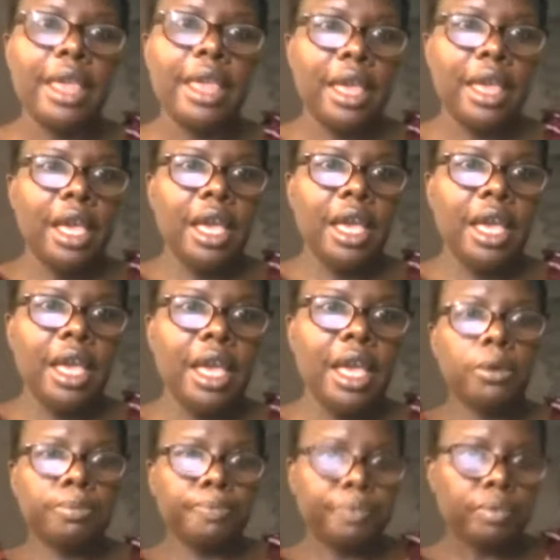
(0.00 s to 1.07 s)
So
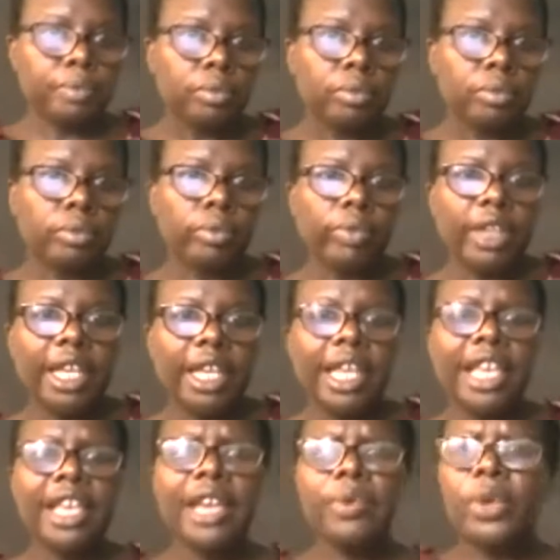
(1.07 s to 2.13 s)

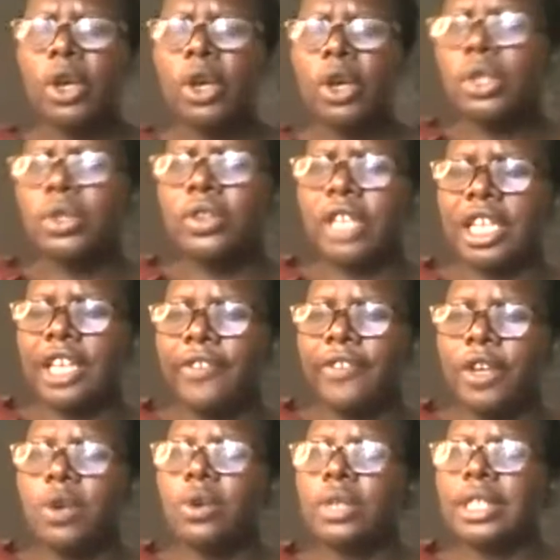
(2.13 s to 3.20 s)
again, we all know that if a
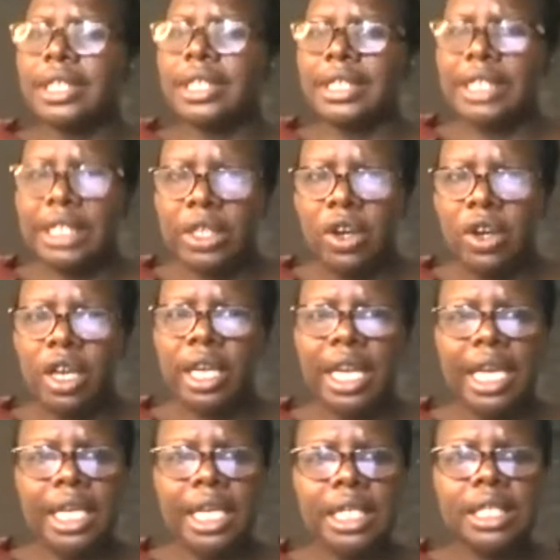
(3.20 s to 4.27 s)
code is
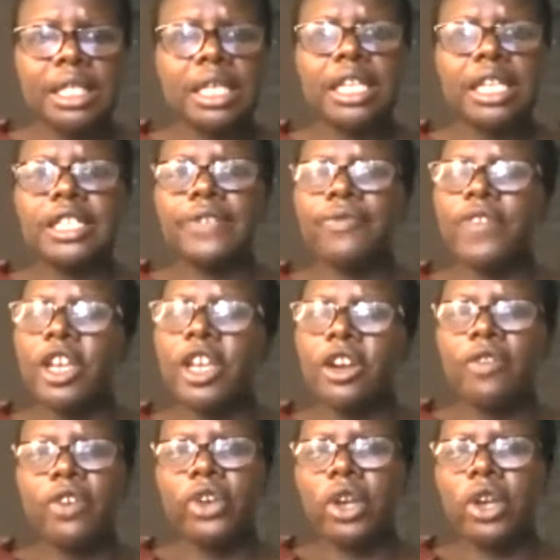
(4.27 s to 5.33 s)
disorganized, it is very,
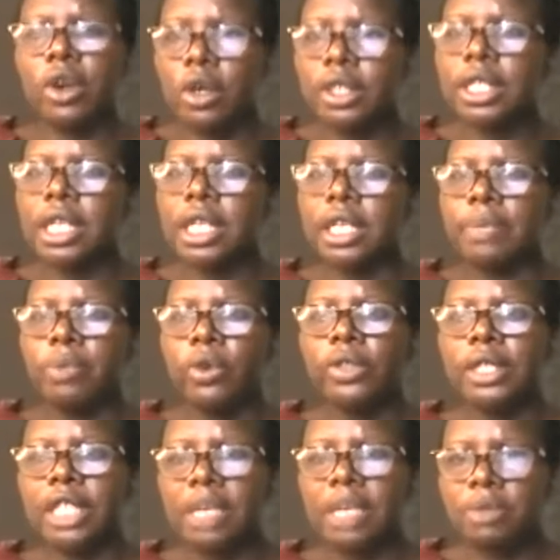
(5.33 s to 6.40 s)
very costly, both
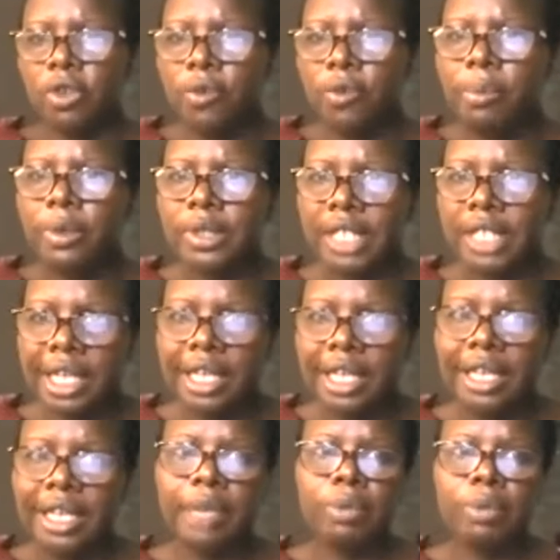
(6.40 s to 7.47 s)
in terms of
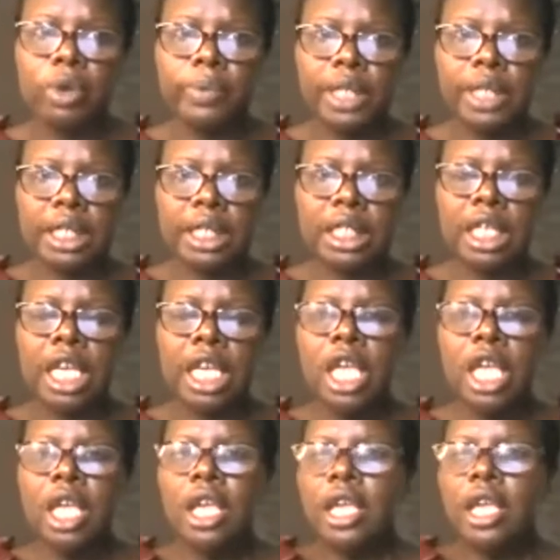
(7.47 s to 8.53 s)
mortality and morbidity.
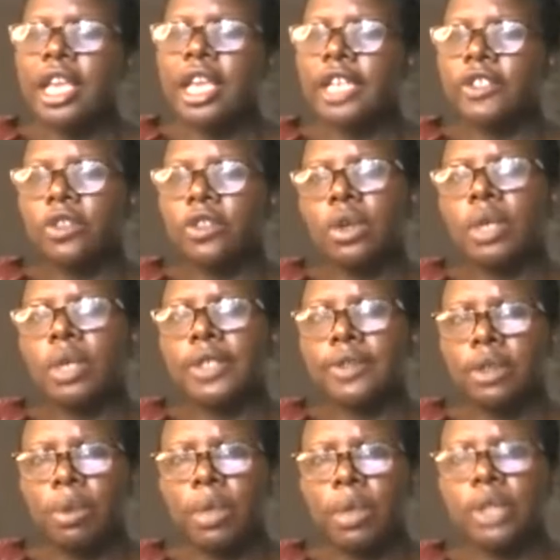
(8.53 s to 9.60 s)
Yes, you don't want
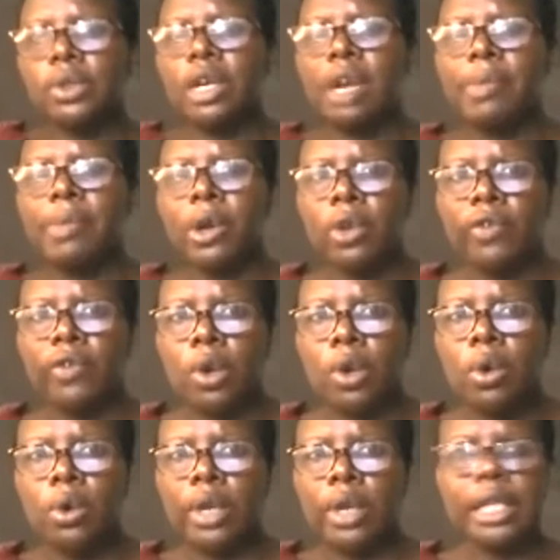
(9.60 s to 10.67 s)
someone to come out of a
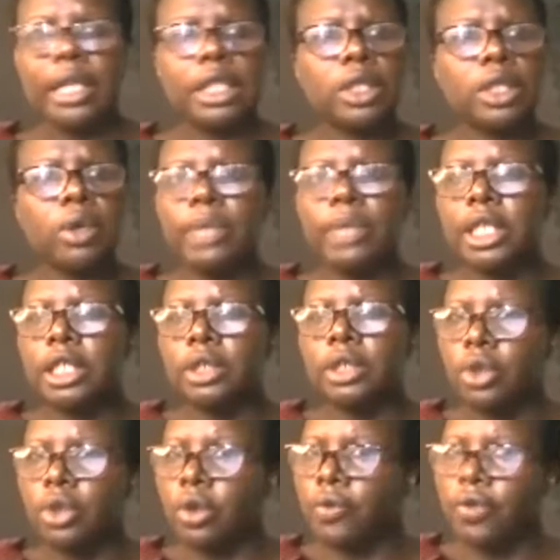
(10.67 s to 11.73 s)
code and it's completely
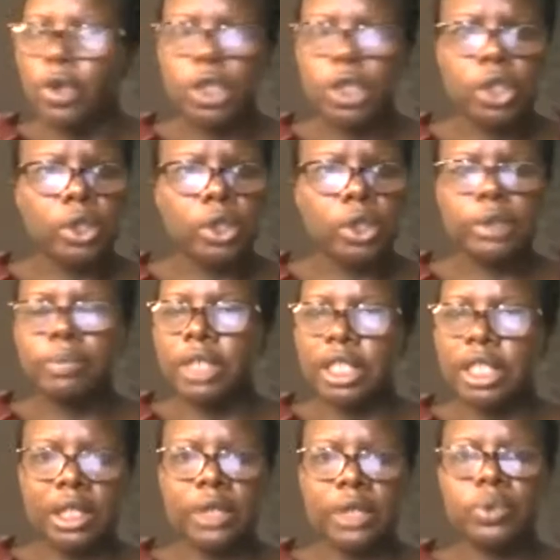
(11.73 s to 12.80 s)
non-functional
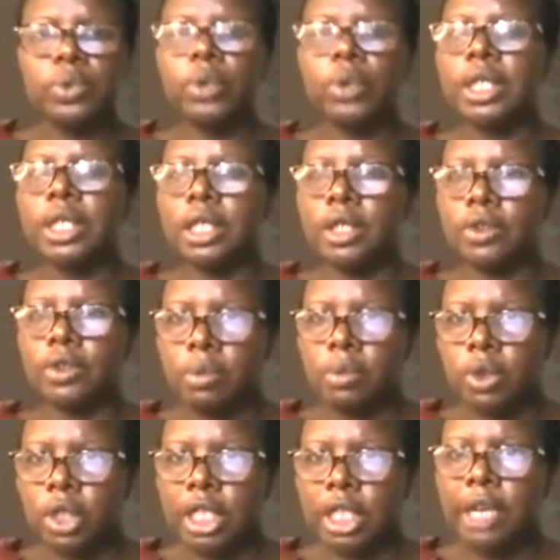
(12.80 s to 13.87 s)
because we wasted so
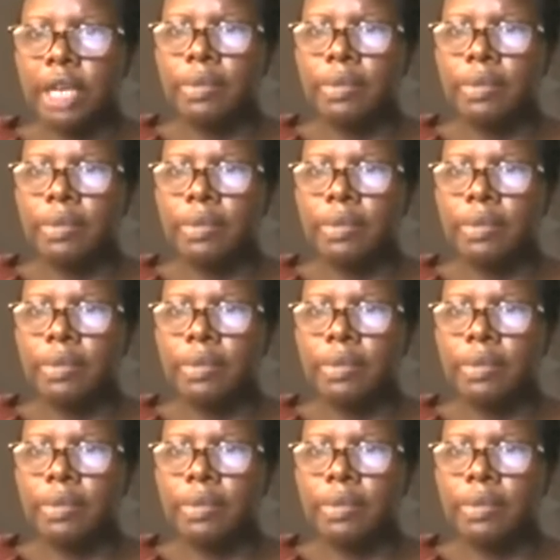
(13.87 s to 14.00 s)
much time,